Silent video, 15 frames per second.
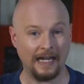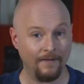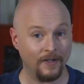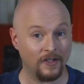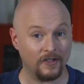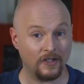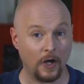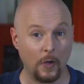Even
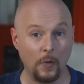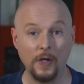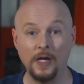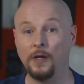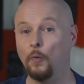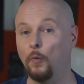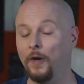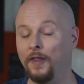so,
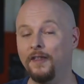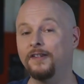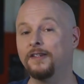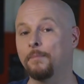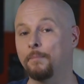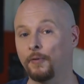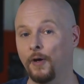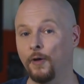with this
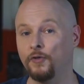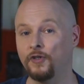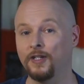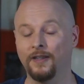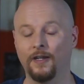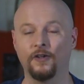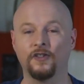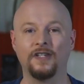approach,
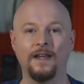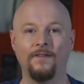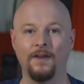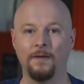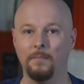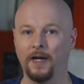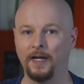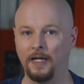they're
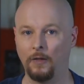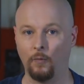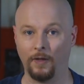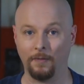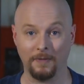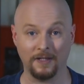saving money with